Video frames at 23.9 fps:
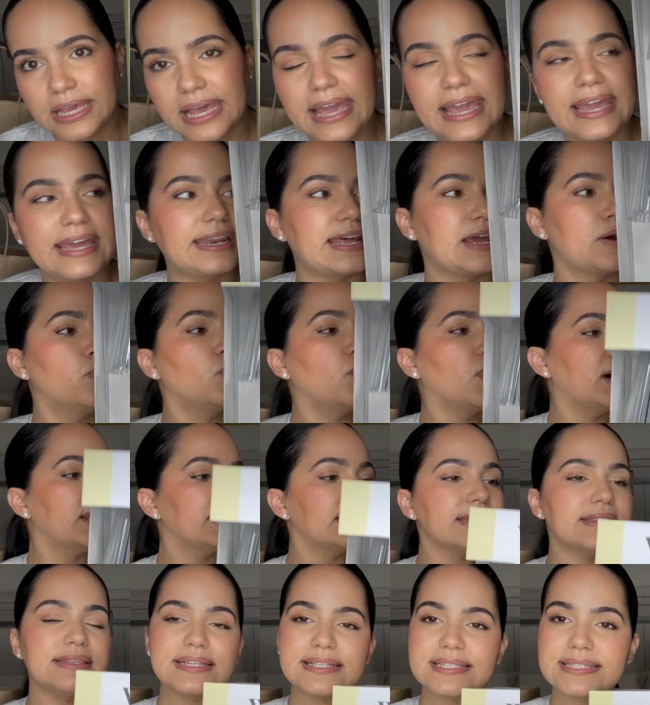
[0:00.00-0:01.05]
And I
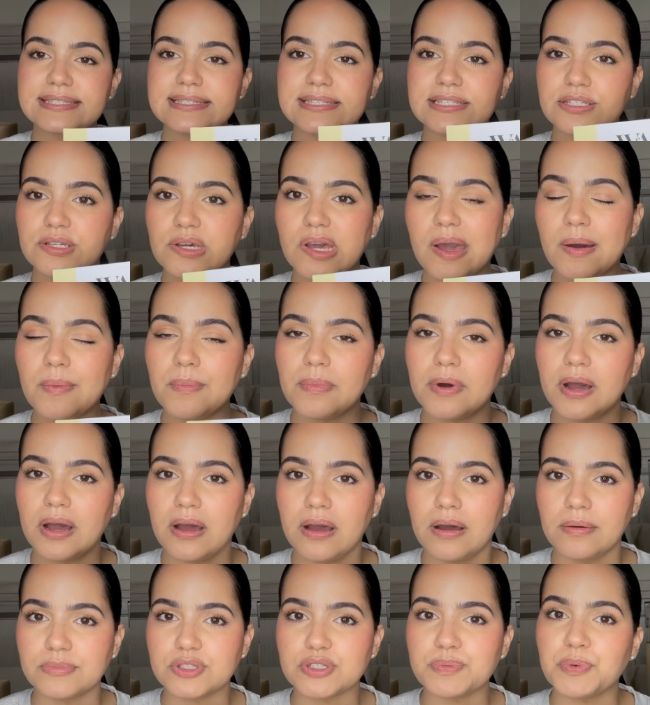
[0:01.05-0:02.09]
wanted this
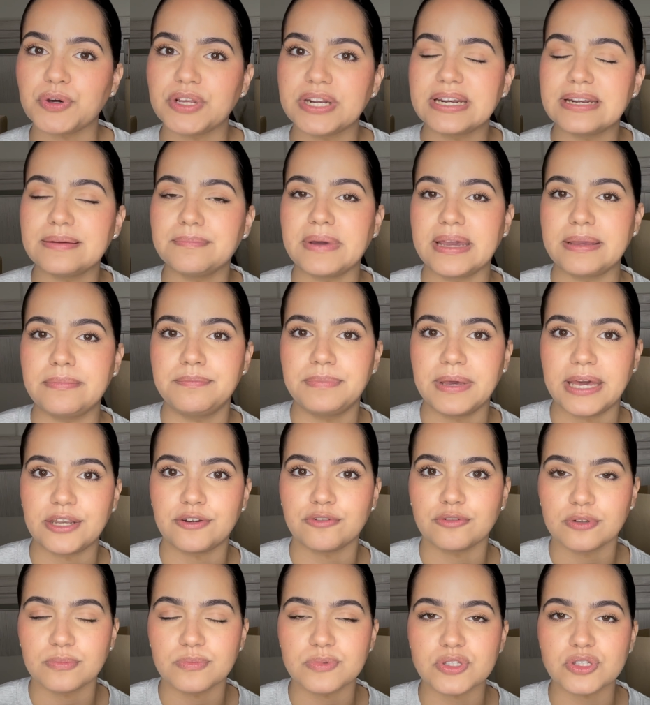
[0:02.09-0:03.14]
to put it in my
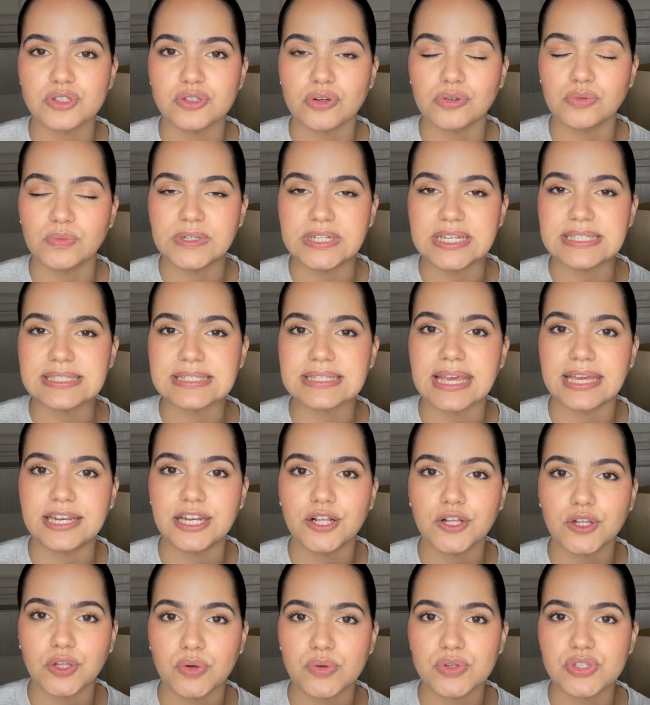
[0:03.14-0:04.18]
bedroom, so when it's getting
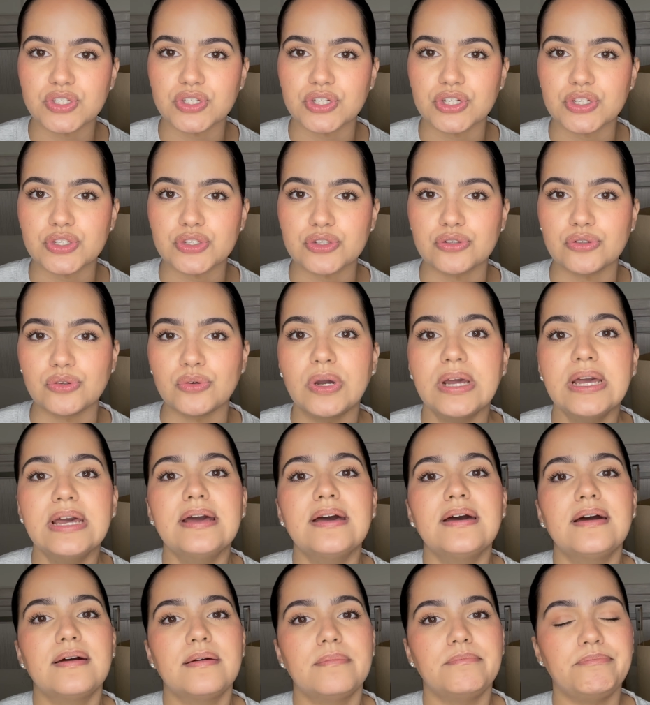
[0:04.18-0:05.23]
closer to
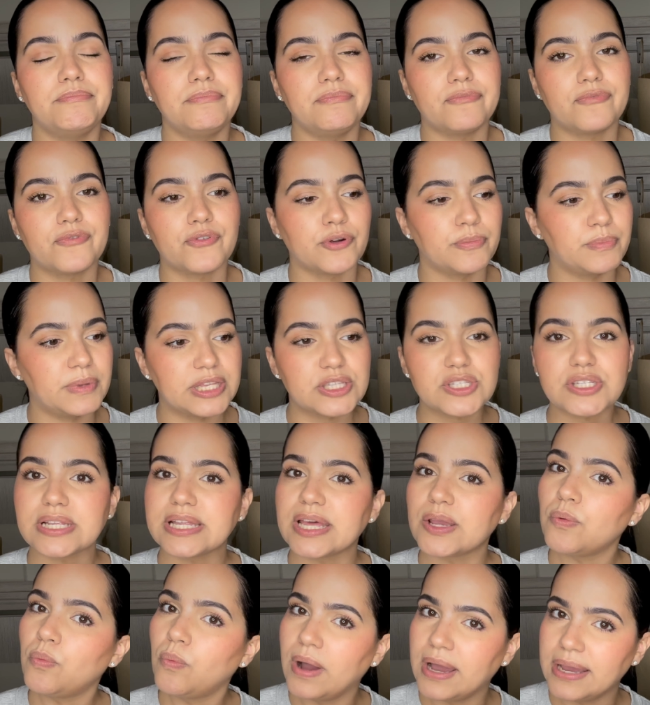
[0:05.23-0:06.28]
for me to
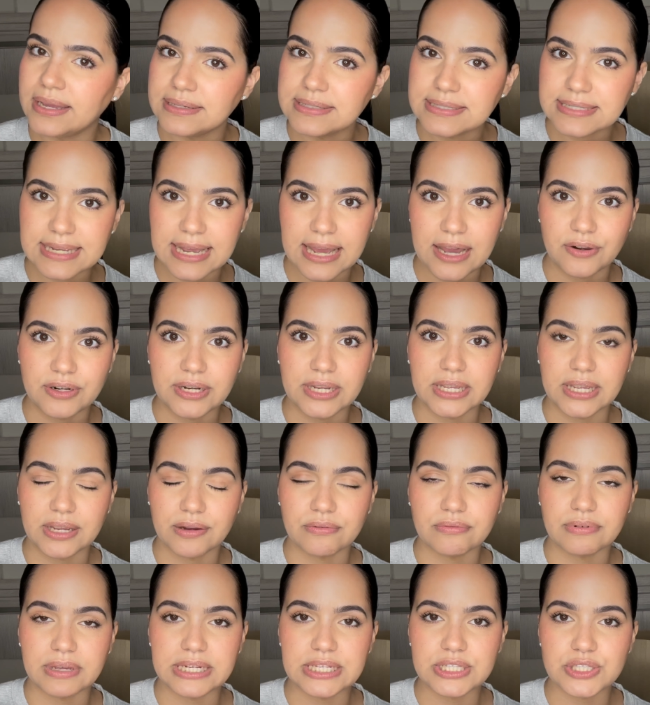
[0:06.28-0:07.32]
like wind down and get
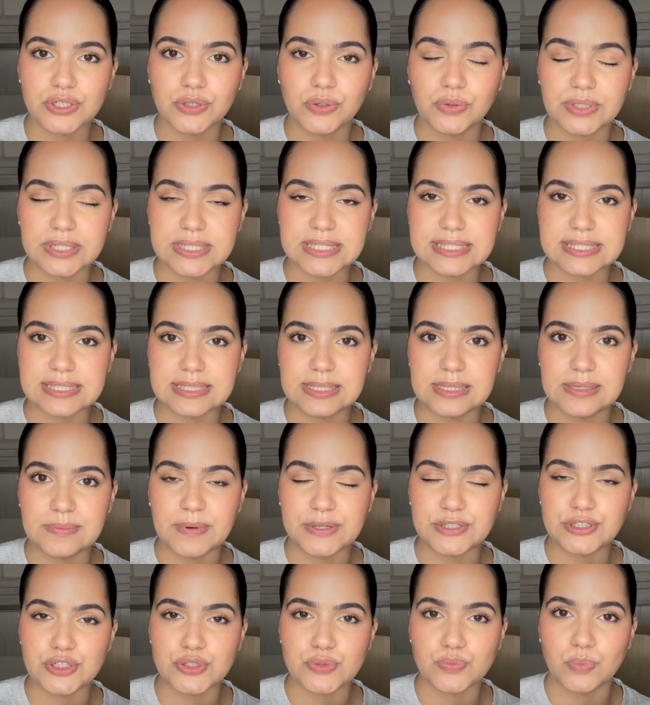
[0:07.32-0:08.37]
ready to go to sleep, I
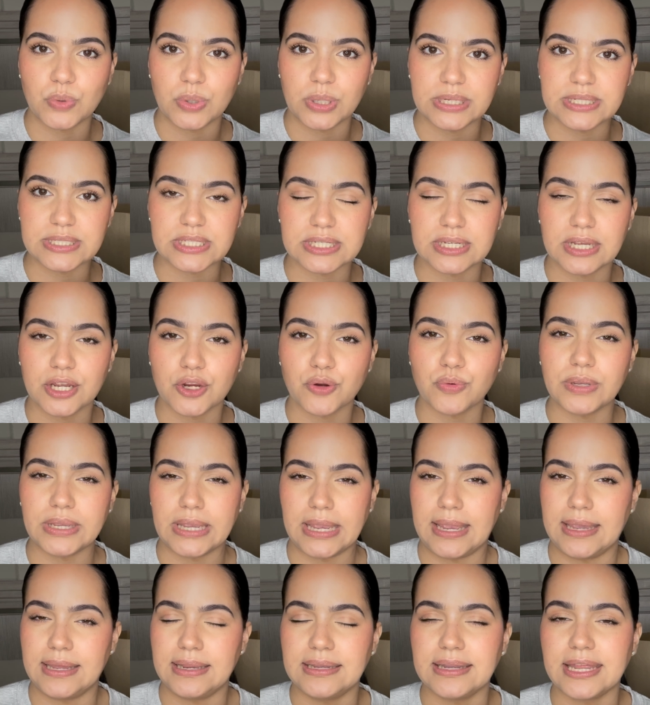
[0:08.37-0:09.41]
just want to
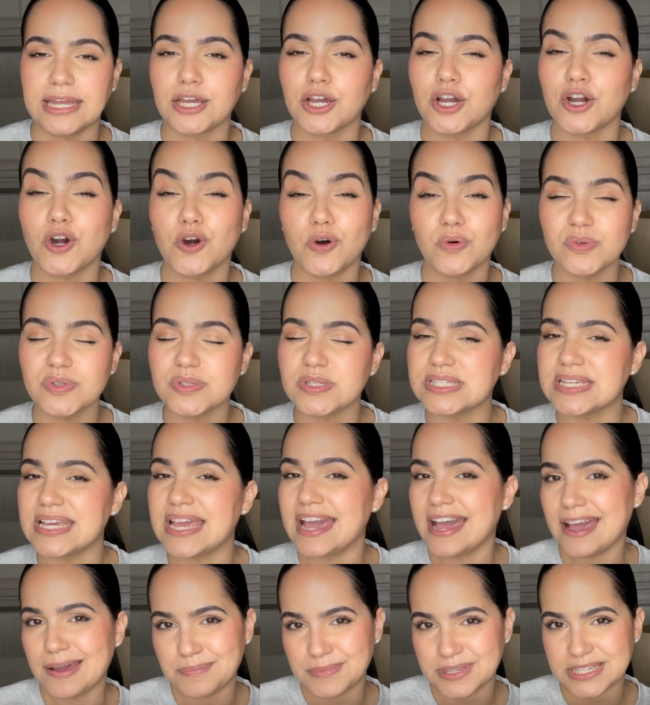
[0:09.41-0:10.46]
create like a cozy
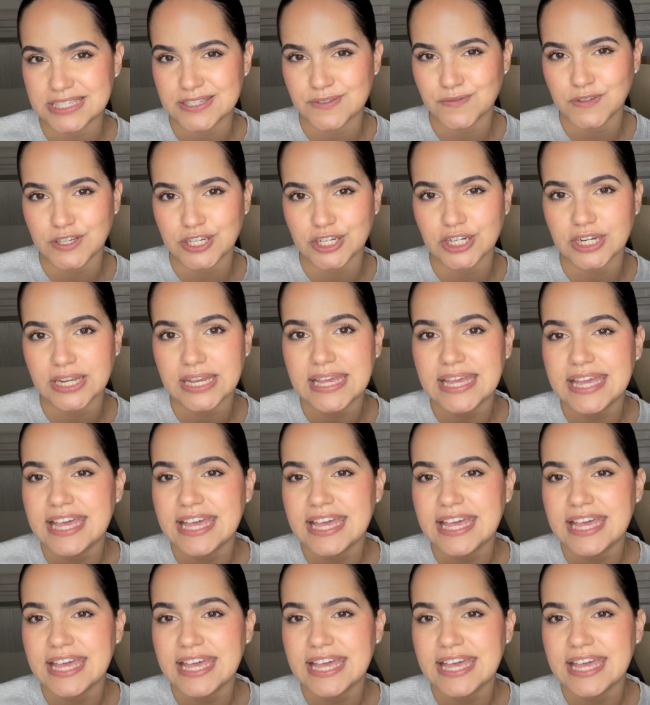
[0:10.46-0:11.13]
atmosphere.